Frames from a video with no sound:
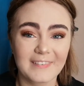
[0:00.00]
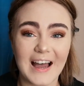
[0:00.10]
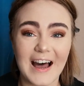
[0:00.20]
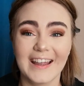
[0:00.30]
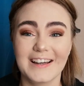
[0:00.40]

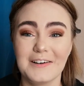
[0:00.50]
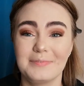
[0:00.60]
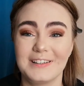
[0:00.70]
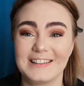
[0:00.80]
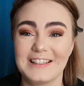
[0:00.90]
I
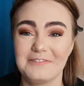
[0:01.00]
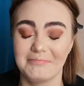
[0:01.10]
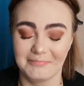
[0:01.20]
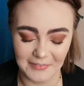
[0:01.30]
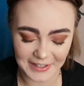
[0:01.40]
completely
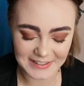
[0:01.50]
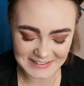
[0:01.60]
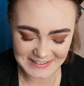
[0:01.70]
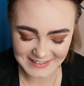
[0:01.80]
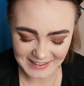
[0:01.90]

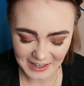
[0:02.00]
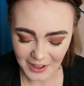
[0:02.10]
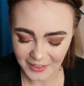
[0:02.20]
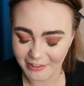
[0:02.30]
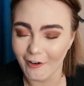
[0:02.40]
missed
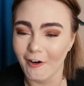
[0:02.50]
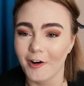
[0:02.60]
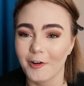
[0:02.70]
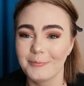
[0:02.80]
the whole